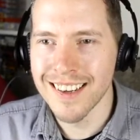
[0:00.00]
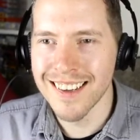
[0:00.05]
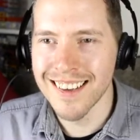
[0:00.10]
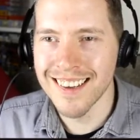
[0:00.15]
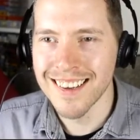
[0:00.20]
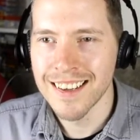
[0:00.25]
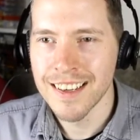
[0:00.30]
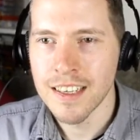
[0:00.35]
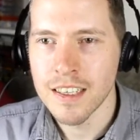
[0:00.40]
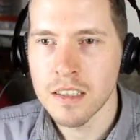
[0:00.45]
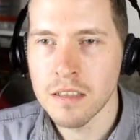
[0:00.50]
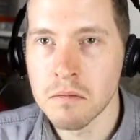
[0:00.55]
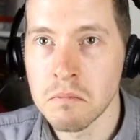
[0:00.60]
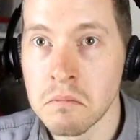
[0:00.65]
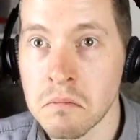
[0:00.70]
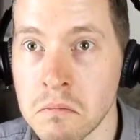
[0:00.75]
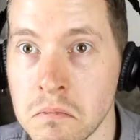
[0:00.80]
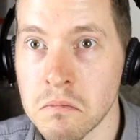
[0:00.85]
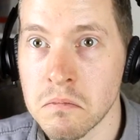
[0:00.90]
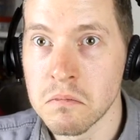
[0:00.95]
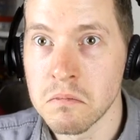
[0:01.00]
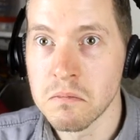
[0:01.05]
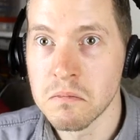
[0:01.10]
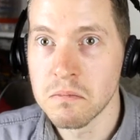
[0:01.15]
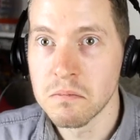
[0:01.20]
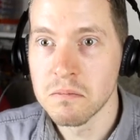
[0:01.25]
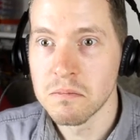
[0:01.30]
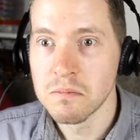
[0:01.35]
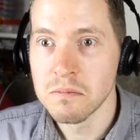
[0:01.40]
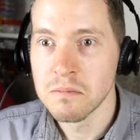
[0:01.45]

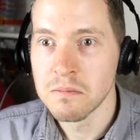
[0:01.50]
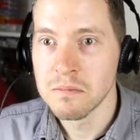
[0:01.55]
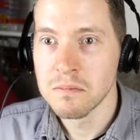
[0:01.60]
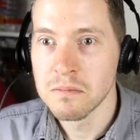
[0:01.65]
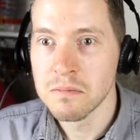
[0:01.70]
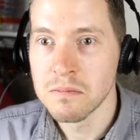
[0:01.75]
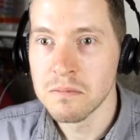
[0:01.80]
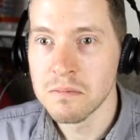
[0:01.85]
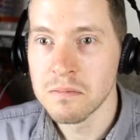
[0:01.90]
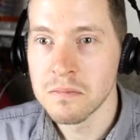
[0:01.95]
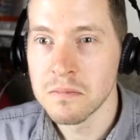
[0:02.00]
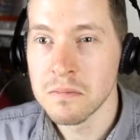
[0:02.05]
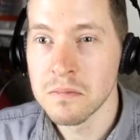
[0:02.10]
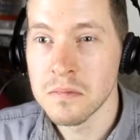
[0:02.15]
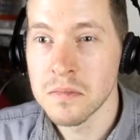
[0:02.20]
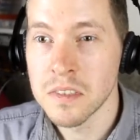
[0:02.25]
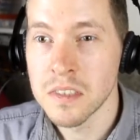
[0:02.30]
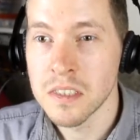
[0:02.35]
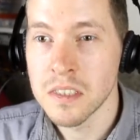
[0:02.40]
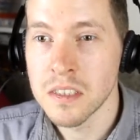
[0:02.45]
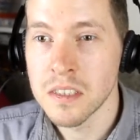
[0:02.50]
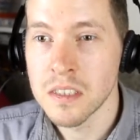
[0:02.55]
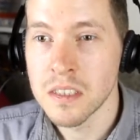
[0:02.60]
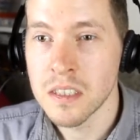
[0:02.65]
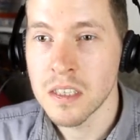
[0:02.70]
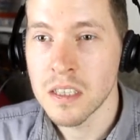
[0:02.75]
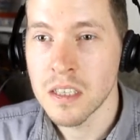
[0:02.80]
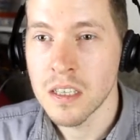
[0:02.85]
(no one is talking)